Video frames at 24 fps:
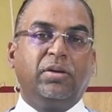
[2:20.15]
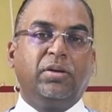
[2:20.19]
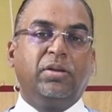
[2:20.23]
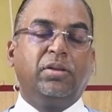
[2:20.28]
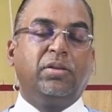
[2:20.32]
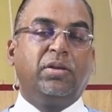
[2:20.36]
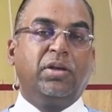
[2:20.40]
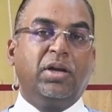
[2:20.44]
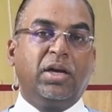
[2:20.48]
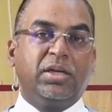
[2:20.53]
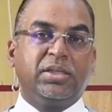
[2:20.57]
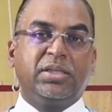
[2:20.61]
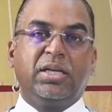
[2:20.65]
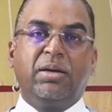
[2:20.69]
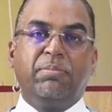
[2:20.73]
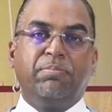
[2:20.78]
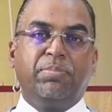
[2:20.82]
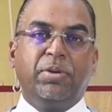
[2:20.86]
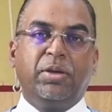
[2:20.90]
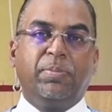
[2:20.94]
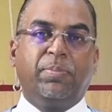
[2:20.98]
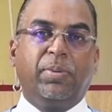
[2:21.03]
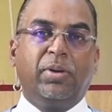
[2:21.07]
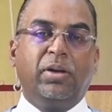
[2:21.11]
There are some
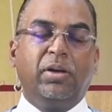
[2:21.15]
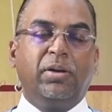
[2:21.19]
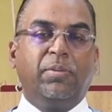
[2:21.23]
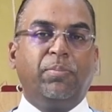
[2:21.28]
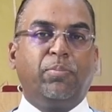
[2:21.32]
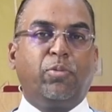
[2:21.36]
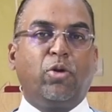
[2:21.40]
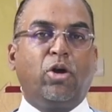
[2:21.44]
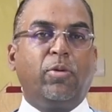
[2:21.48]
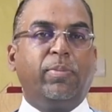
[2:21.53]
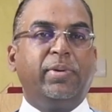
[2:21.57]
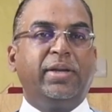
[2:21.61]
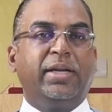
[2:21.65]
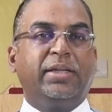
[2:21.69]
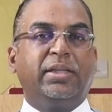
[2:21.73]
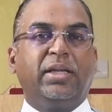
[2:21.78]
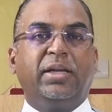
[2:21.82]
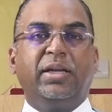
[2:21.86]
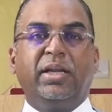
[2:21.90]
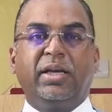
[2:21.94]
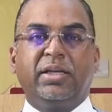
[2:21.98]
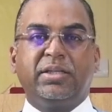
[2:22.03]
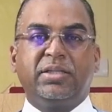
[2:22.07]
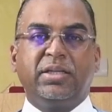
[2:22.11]
people, probably at
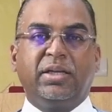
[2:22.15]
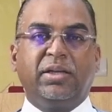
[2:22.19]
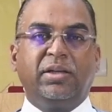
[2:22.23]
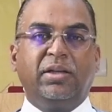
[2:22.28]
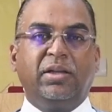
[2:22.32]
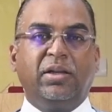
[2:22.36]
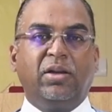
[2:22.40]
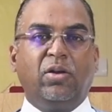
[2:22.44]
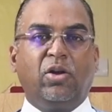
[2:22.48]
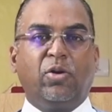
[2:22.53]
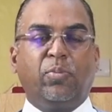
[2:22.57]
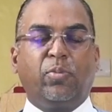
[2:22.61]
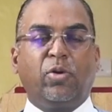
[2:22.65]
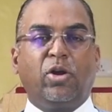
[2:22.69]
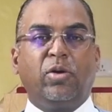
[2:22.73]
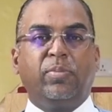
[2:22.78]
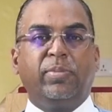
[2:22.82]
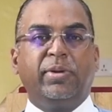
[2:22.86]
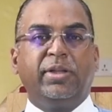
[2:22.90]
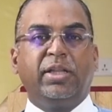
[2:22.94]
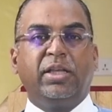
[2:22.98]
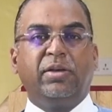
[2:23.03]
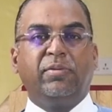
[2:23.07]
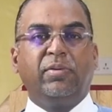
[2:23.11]
the next signal, or
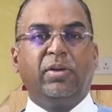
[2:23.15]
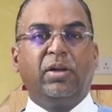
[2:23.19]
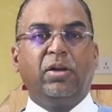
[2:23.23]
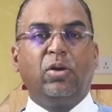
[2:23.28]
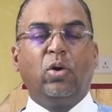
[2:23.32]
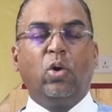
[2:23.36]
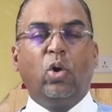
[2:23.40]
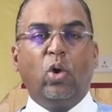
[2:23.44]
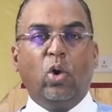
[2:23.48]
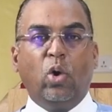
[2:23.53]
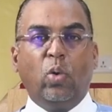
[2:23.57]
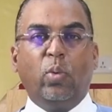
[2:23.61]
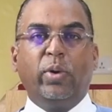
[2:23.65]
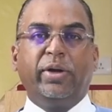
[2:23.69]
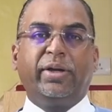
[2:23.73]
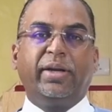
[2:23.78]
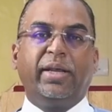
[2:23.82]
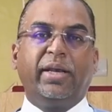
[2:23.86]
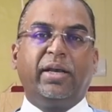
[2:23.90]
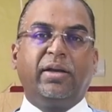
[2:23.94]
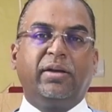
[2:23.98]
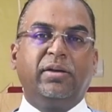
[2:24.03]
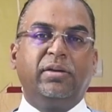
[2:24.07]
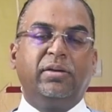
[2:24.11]
probably they will
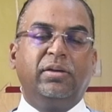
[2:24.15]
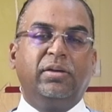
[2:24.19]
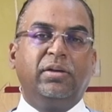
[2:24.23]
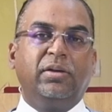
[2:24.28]
overtake